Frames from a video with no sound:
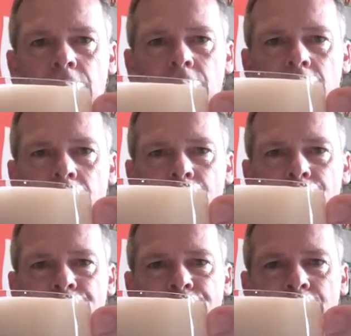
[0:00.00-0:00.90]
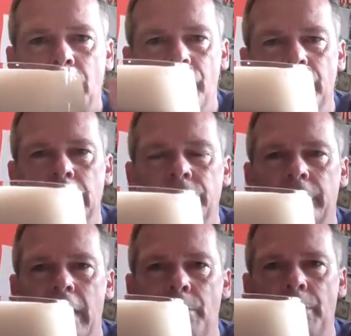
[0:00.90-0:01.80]
I think as
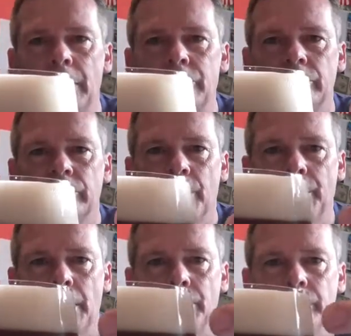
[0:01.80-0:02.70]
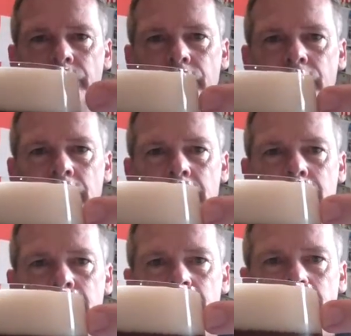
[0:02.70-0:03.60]
the carbonation's coming up, it's
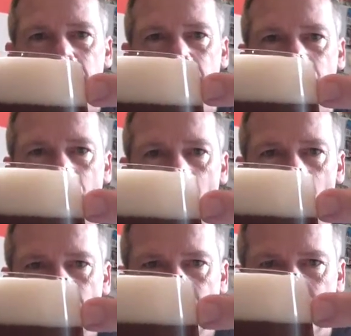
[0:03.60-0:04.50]
growing